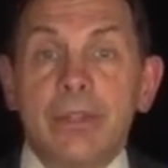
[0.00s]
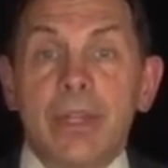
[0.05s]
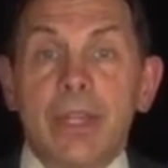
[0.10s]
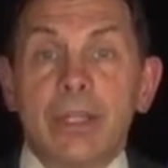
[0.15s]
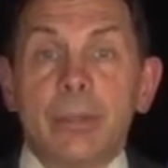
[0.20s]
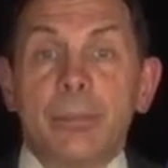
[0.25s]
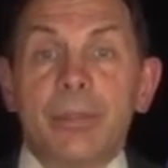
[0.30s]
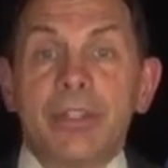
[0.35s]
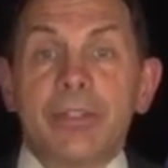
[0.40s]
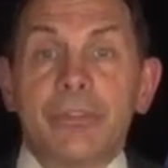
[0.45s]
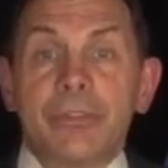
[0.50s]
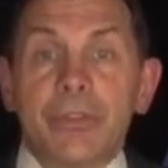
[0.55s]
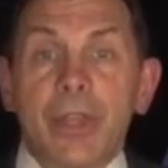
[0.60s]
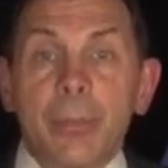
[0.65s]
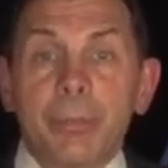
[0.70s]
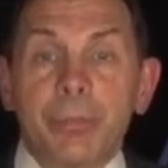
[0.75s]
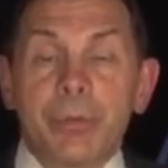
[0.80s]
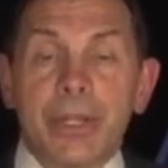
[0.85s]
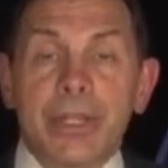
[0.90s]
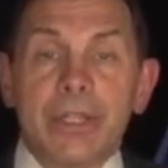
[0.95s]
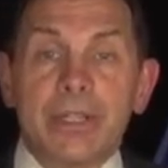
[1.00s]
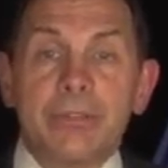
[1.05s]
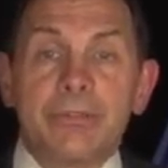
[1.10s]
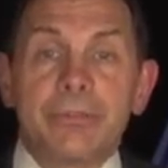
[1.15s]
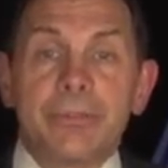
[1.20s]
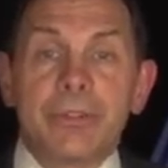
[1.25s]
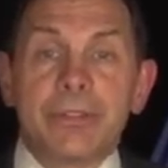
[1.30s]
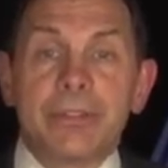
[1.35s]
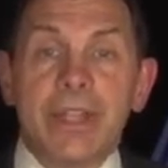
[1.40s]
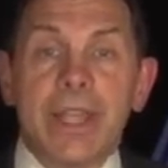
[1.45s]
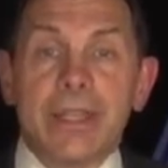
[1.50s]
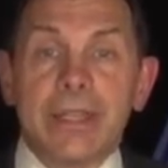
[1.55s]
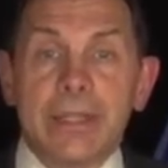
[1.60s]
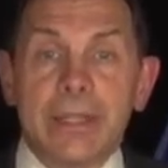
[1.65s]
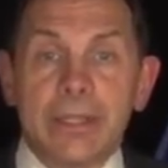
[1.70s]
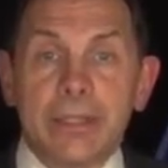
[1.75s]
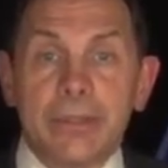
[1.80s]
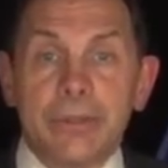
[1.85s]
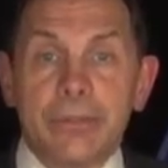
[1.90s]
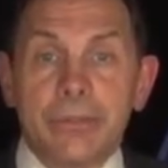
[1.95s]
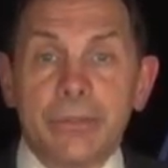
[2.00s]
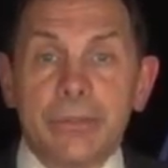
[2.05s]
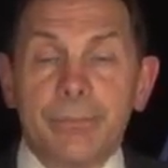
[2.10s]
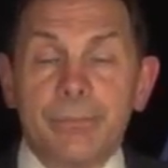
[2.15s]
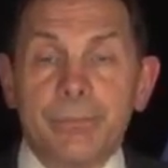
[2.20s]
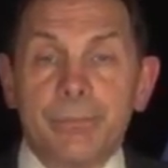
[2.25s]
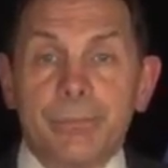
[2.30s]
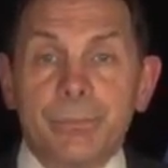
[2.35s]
that have been separated for decades.